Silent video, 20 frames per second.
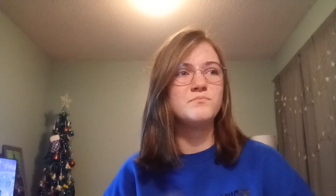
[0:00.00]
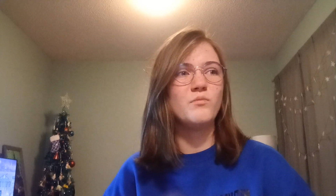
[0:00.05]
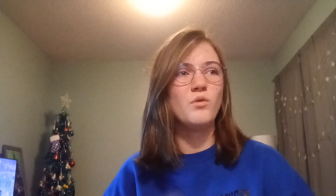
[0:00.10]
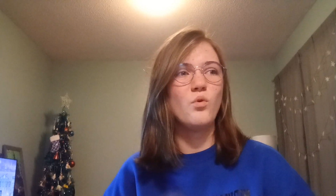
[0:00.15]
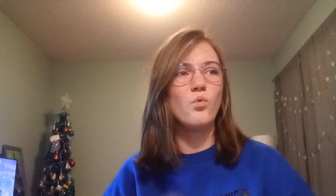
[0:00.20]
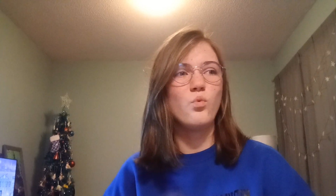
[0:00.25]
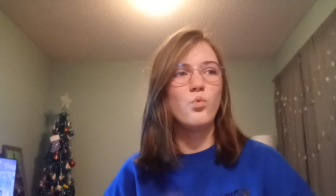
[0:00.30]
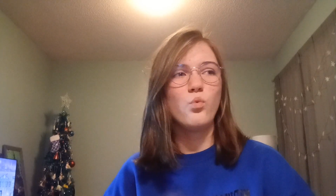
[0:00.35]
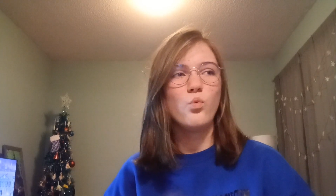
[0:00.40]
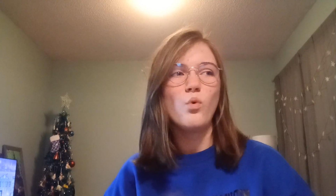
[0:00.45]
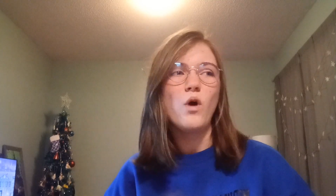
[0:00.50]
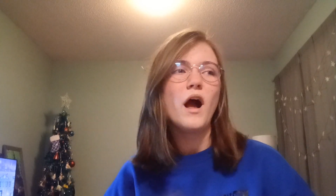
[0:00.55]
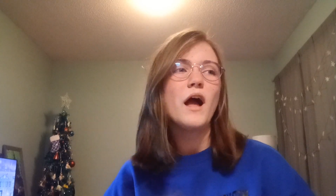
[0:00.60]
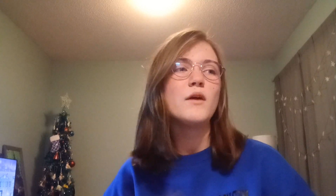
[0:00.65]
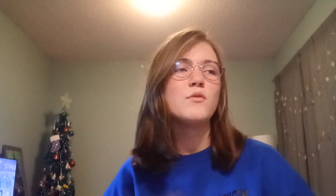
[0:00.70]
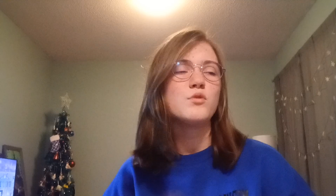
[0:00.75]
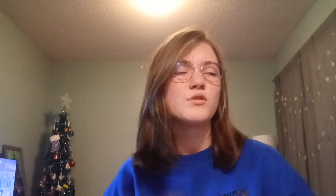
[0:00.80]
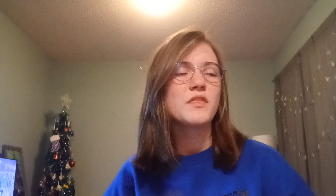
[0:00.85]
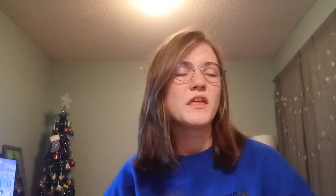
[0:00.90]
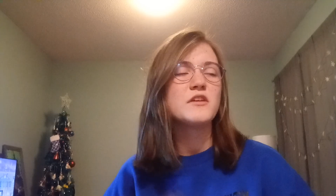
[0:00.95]
why
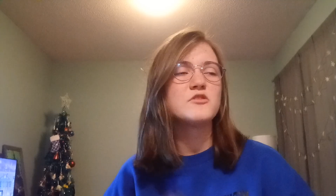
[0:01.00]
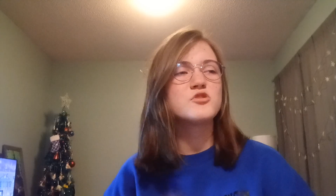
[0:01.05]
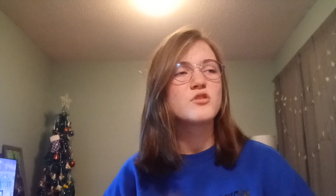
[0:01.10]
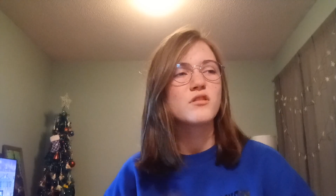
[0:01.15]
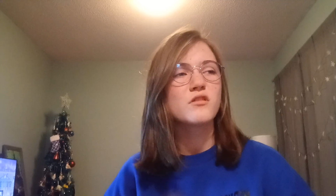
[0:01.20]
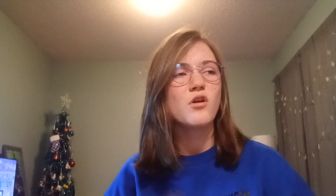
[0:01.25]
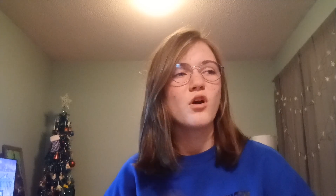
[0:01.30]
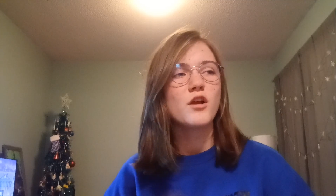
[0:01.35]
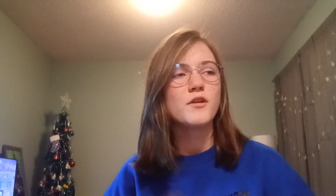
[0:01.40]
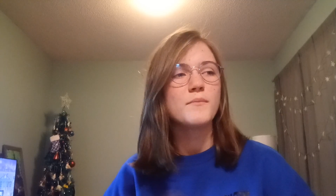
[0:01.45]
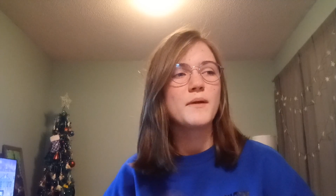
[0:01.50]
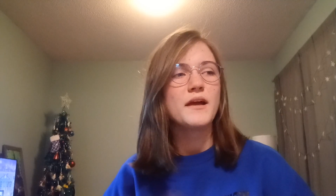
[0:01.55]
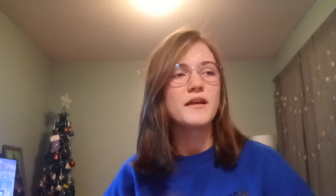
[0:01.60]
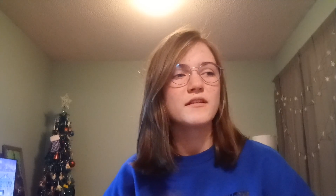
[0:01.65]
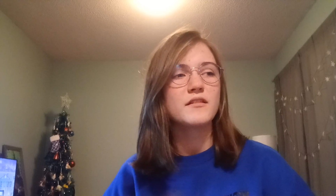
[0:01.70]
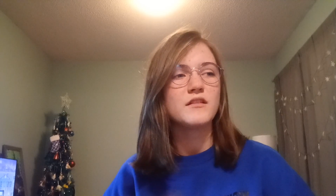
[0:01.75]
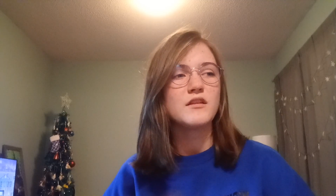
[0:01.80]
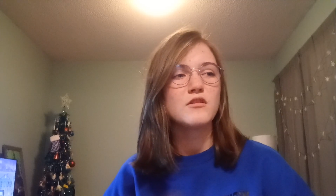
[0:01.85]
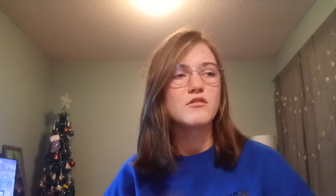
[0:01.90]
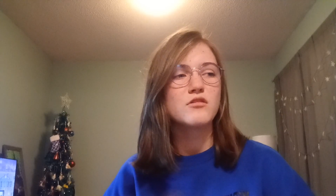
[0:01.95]
would they just
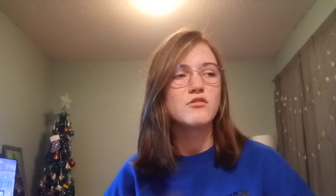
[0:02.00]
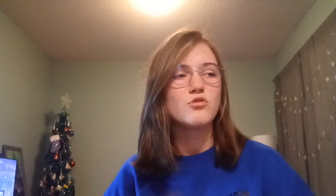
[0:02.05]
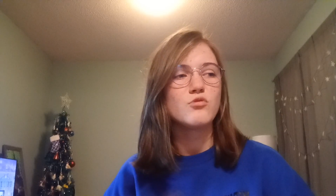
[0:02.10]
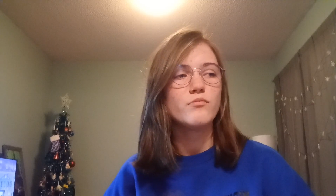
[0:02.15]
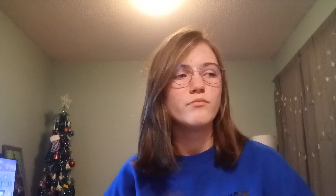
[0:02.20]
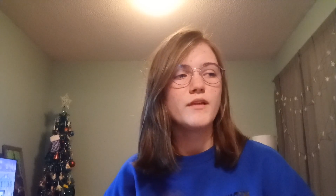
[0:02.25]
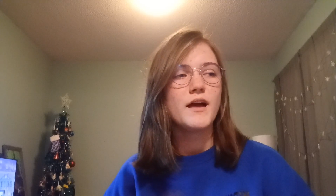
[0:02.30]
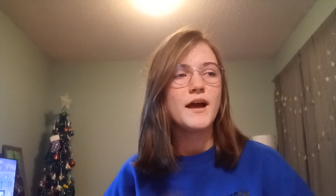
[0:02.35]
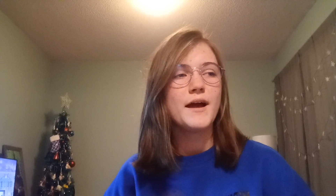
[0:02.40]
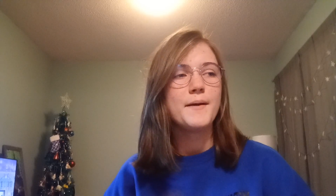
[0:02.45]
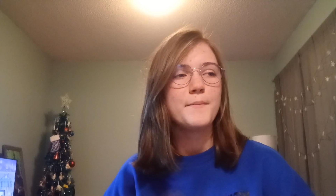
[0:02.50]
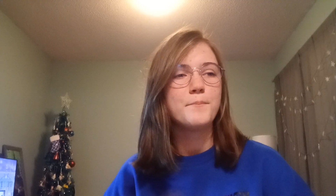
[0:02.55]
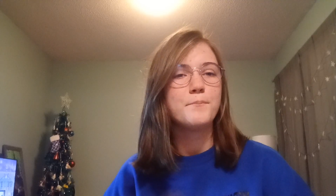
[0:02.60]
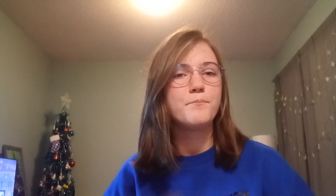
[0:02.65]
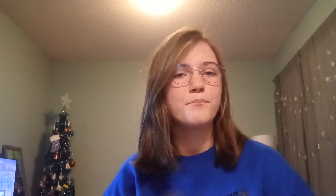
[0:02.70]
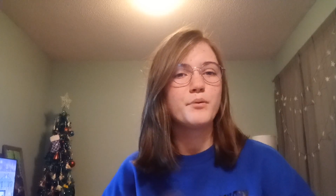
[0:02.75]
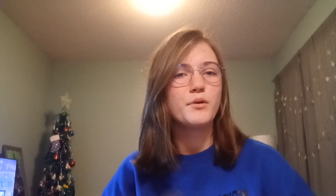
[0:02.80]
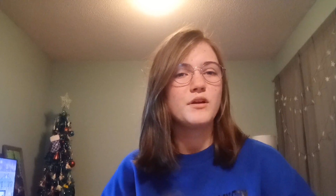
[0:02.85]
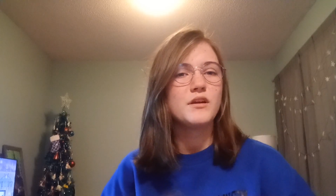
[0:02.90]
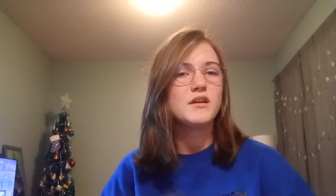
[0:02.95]
automatically assume that?
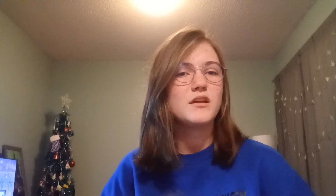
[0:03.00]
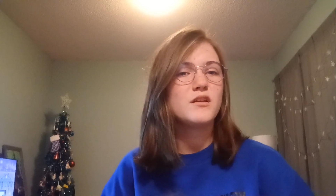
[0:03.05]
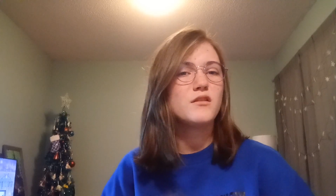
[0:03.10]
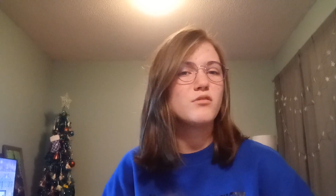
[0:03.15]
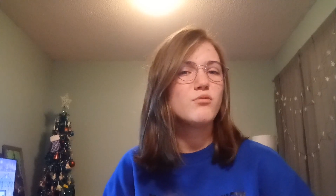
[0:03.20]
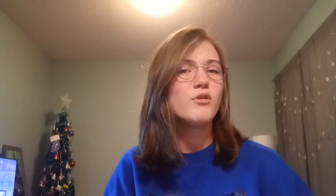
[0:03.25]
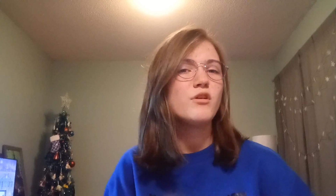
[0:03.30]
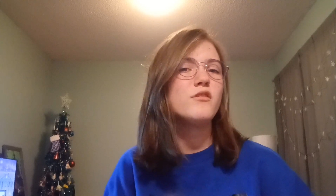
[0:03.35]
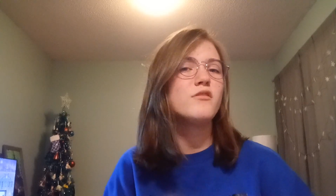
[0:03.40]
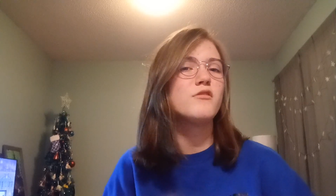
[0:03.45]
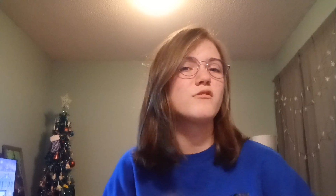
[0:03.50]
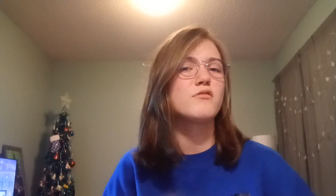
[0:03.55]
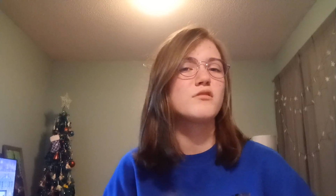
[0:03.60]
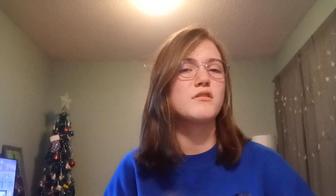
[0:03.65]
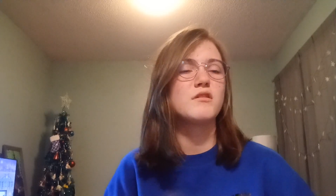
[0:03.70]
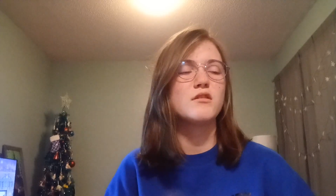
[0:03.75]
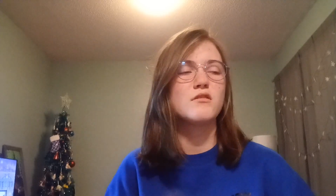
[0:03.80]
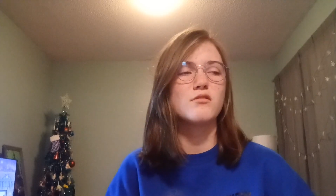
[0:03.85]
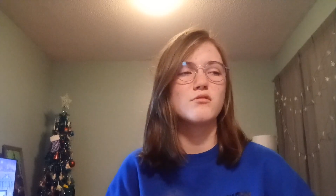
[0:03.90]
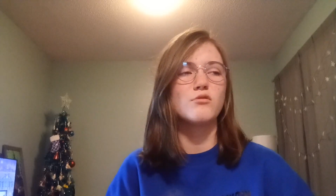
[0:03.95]
But it's one of those
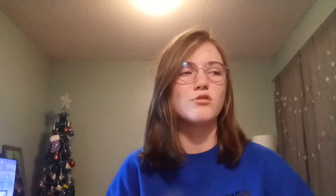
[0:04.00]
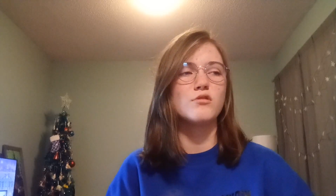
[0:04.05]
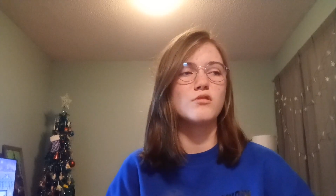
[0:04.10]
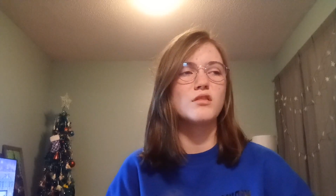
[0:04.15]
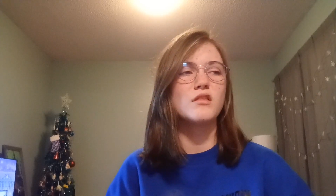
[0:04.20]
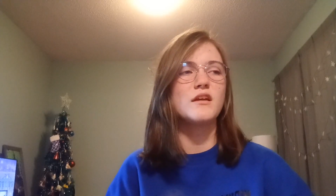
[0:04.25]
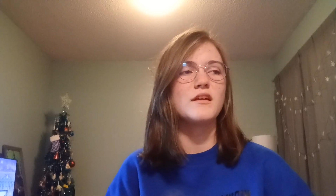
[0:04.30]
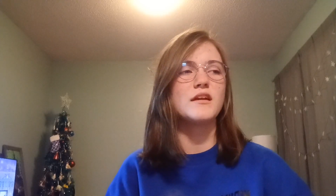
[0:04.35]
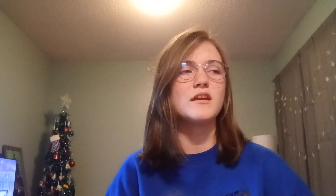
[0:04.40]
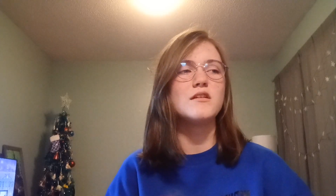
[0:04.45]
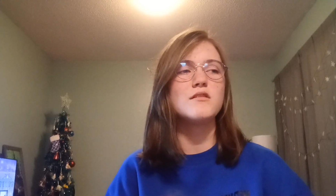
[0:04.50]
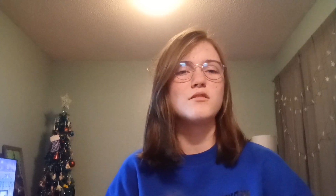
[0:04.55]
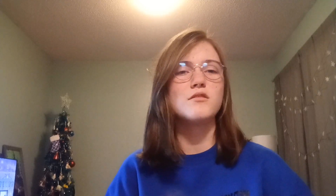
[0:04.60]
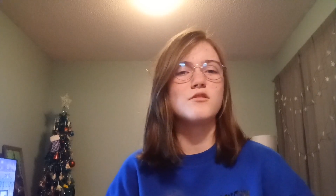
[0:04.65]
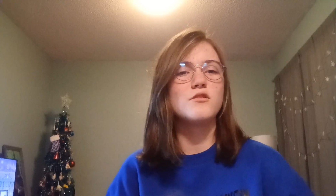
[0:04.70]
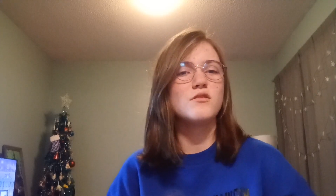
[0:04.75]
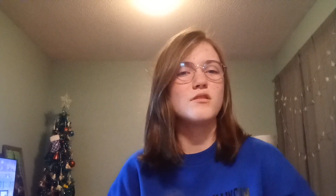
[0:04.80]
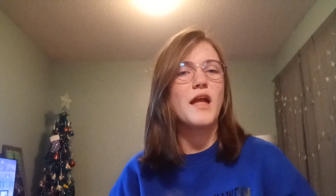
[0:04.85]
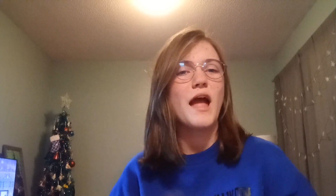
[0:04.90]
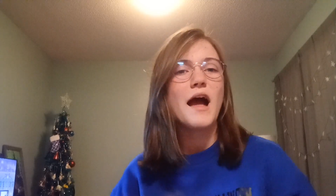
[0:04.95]
things where it's like, it's
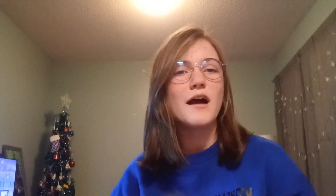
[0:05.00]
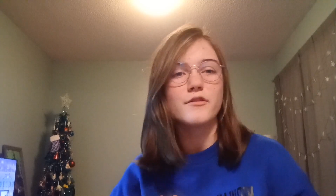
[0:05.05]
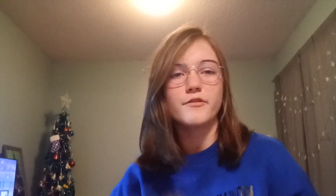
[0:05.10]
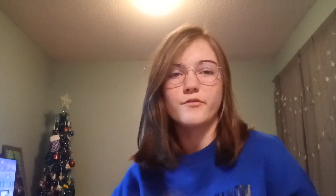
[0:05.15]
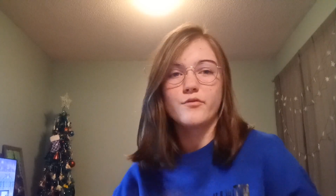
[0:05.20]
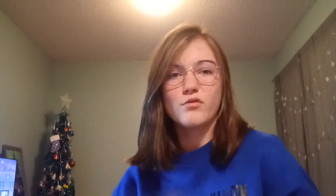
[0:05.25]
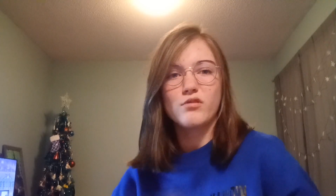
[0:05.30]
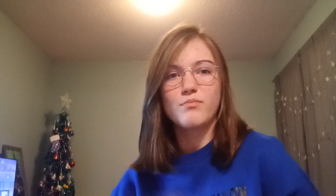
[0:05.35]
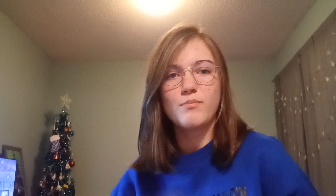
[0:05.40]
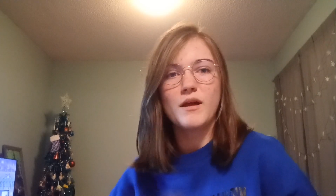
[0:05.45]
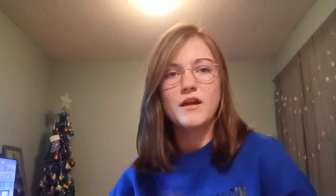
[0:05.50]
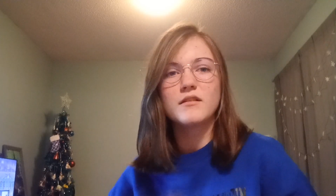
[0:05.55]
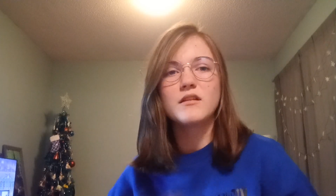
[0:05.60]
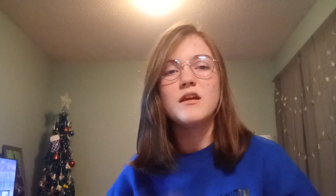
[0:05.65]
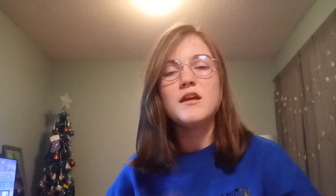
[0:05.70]
just out of respect.